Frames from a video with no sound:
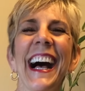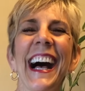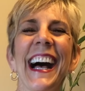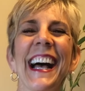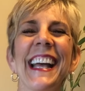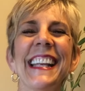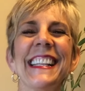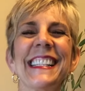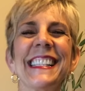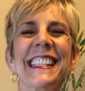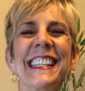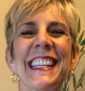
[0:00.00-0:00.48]

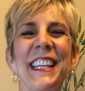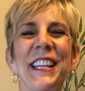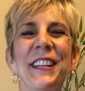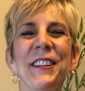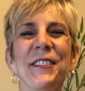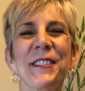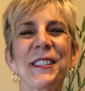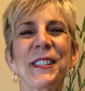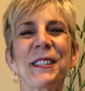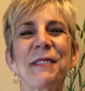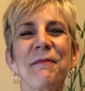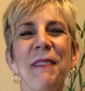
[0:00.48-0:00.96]
I see
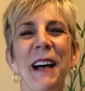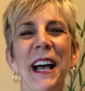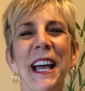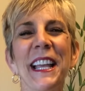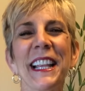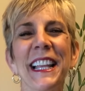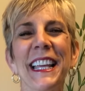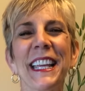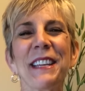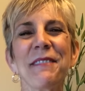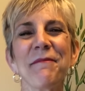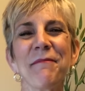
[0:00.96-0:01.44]
you
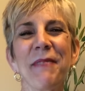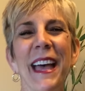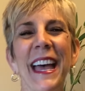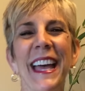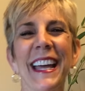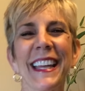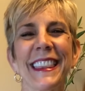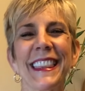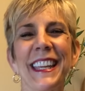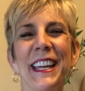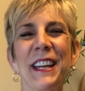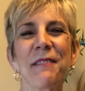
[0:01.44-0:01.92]
smiling
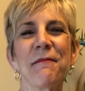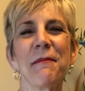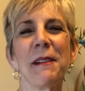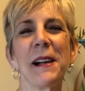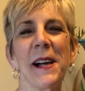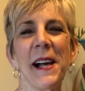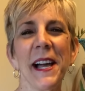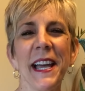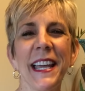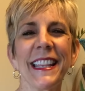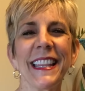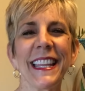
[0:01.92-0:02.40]
back there
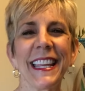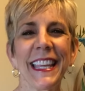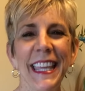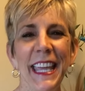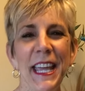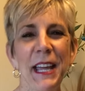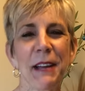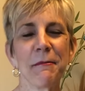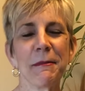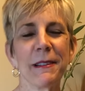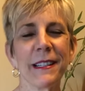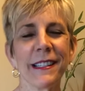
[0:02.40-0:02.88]
behind the
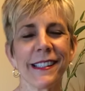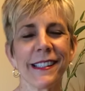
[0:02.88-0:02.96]
camera,